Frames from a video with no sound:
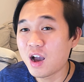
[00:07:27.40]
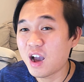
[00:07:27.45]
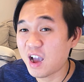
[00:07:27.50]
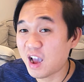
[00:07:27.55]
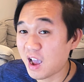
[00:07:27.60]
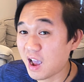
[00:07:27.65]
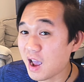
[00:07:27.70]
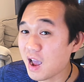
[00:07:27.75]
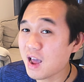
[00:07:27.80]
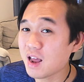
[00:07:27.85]

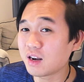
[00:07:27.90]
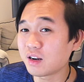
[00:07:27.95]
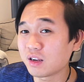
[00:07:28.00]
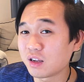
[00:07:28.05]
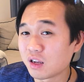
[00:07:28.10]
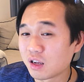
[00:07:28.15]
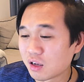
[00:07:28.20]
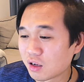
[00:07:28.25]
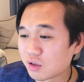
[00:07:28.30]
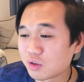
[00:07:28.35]
and
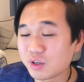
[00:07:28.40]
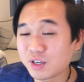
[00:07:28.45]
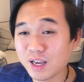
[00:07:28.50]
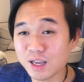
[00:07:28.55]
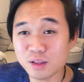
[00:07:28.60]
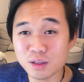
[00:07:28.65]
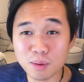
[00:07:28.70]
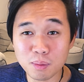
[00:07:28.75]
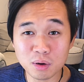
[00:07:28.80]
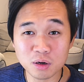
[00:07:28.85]
you
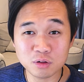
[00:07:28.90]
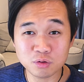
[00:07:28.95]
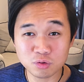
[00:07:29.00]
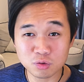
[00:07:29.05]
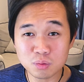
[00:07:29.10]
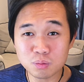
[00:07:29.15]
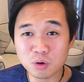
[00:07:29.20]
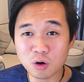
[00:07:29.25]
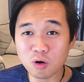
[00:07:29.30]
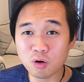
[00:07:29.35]
get them on a
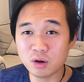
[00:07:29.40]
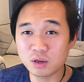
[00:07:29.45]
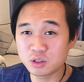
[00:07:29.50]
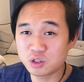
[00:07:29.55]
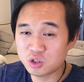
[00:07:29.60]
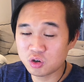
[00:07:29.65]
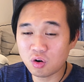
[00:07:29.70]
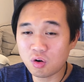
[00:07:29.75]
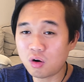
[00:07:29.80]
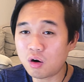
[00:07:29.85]
Zoom call and
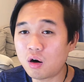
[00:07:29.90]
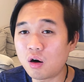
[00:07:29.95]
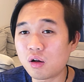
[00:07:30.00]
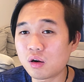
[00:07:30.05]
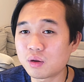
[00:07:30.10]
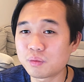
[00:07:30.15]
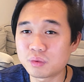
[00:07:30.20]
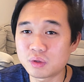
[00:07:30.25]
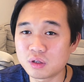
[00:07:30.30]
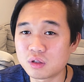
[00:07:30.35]
show all
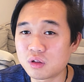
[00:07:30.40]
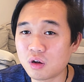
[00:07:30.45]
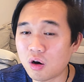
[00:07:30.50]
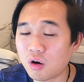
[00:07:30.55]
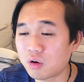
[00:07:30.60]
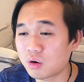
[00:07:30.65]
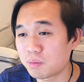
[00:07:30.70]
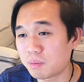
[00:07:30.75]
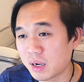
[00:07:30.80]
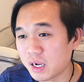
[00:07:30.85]
of this
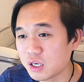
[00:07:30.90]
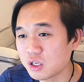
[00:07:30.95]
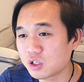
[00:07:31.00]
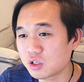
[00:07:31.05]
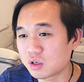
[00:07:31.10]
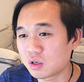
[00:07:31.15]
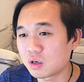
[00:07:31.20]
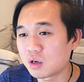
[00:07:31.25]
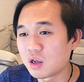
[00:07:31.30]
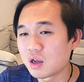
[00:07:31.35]

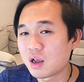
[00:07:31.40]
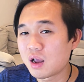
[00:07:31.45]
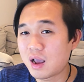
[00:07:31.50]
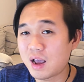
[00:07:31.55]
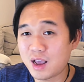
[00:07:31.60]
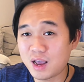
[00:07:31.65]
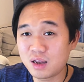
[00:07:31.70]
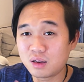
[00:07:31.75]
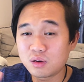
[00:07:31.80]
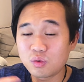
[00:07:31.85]
automation
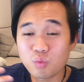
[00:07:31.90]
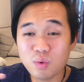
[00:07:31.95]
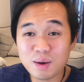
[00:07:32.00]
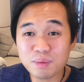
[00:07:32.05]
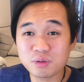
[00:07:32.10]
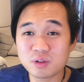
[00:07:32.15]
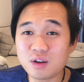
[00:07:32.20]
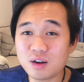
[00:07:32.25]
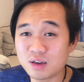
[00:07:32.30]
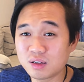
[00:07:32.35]
and the
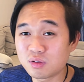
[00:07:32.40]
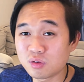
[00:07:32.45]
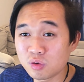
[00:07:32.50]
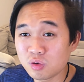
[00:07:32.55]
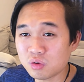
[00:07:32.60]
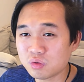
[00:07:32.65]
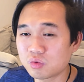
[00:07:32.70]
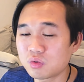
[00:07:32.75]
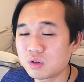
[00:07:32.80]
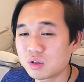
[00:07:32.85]
website
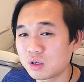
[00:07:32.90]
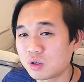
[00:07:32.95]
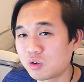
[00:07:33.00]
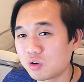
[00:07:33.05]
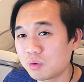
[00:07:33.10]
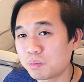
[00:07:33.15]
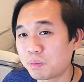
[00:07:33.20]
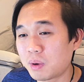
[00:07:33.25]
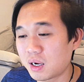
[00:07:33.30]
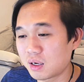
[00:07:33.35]
look really
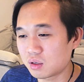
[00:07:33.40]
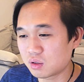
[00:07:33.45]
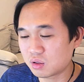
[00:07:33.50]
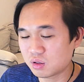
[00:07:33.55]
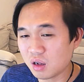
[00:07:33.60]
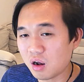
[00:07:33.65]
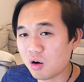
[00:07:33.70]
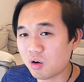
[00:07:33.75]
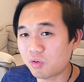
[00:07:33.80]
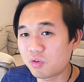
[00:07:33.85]
good by
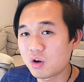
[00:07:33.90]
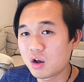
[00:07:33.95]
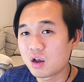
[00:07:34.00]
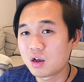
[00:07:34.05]
itself,